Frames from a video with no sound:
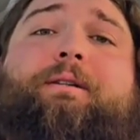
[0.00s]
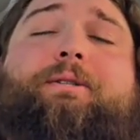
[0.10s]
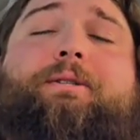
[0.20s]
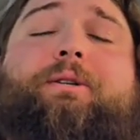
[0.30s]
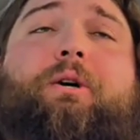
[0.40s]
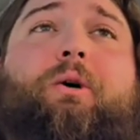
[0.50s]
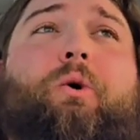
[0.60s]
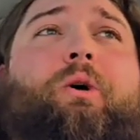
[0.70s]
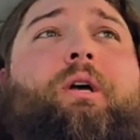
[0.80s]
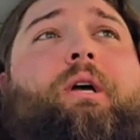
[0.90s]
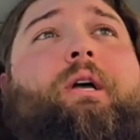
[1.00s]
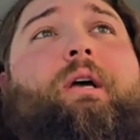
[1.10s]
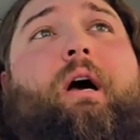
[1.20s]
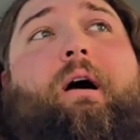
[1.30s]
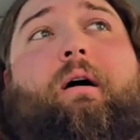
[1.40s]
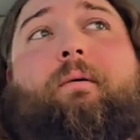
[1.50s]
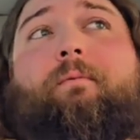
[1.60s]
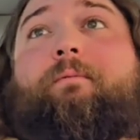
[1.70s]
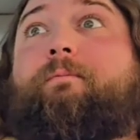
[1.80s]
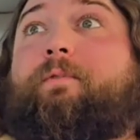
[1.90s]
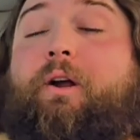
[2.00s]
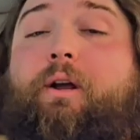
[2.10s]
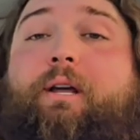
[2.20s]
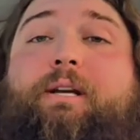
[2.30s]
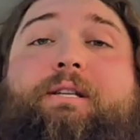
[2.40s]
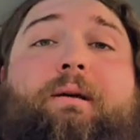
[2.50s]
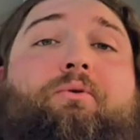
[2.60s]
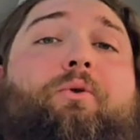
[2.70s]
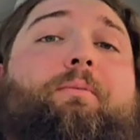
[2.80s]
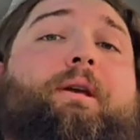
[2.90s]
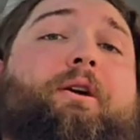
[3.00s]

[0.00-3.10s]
So very good example